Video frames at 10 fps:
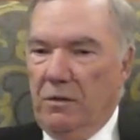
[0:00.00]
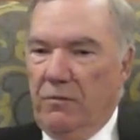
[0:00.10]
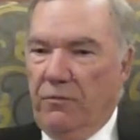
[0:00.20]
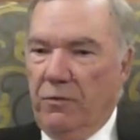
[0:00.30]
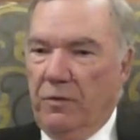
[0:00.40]

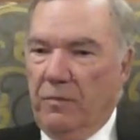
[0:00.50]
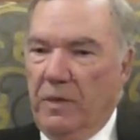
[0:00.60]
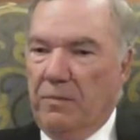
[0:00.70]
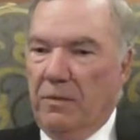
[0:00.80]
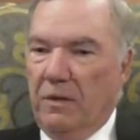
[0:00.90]
for the
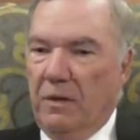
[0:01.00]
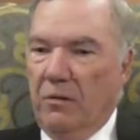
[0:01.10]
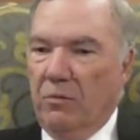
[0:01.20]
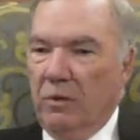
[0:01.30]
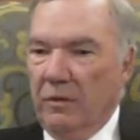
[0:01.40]
people that
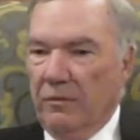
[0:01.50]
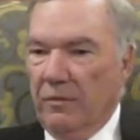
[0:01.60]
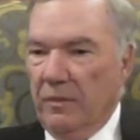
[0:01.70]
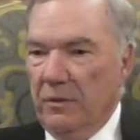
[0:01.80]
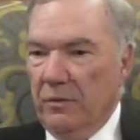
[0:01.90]
aren't really
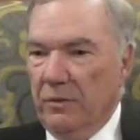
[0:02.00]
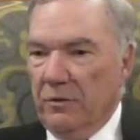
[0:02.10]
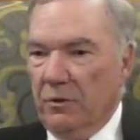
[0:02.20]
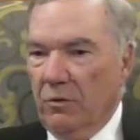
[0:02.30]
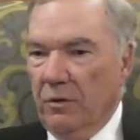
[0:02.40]
familiar with
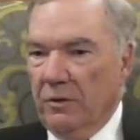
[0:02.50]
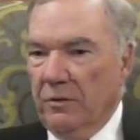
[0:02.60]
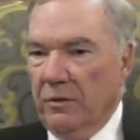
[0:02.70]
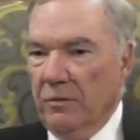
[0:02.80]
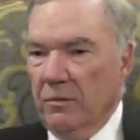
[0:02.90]
this
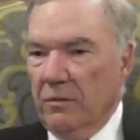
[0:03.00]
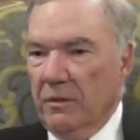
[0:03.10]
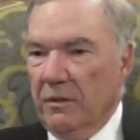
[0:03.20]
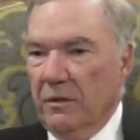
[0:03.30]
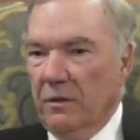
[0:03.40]
course, they'll
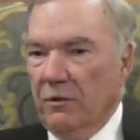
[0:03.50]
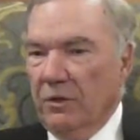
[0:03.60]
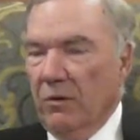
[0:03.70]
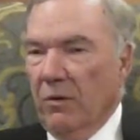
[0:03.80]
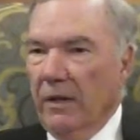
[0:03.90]
get the
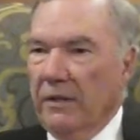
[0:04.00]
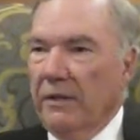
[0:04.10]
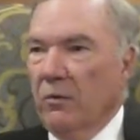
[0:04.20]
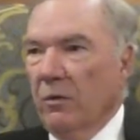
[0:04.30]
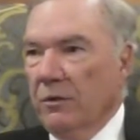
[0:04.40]
general
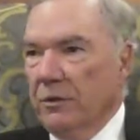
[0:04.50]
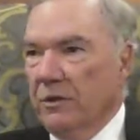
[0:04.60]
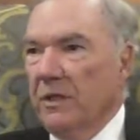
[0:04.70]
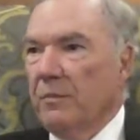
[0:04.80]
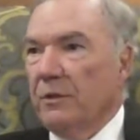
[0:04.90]
idea, well,
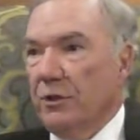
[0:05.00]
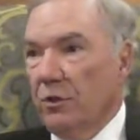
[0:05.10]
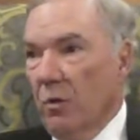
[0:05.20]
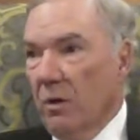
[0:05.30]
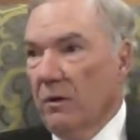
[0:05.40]
just keep it
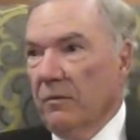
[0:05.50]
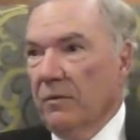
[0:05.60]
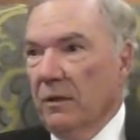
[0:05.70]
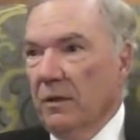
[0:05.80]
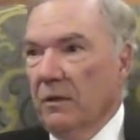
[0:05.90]
short
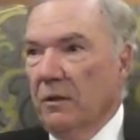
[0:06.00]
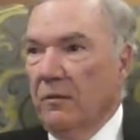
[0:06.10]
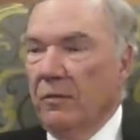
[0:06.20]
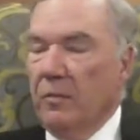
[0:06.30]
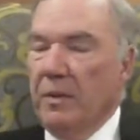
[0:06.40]
of
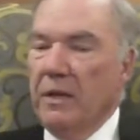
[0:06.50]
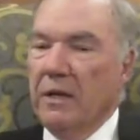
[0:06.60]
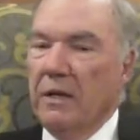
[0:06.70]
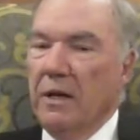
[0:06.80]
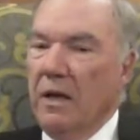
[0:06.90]
the
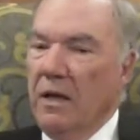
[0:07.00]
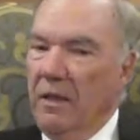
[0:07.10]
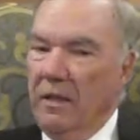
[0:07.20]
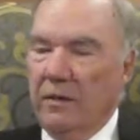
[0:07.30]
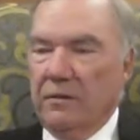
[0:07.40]
pin.
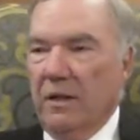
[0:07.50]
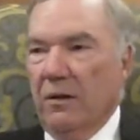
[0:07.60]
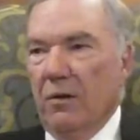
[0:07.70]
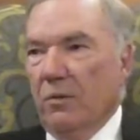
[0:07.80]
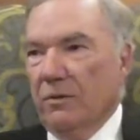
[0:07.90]
That's
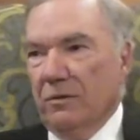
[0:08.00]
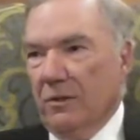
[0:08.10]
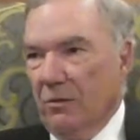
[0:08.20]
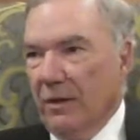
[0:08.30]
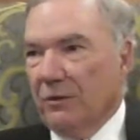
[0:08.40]
not always
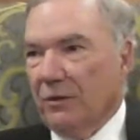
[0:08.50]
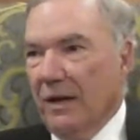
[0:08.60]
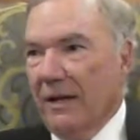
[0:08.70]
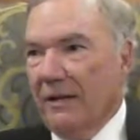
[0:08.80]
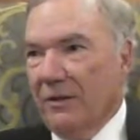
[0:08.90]
the correct
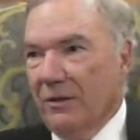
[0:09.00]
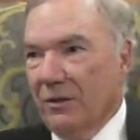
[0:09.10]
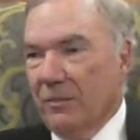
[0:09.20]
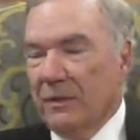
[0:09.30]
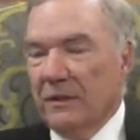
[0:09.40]
side
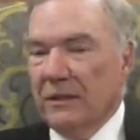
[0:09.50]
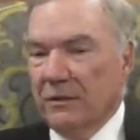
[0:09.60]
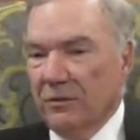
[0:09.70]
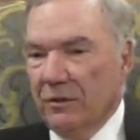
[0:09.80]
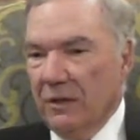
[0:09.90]
either,
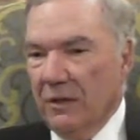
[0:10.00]
because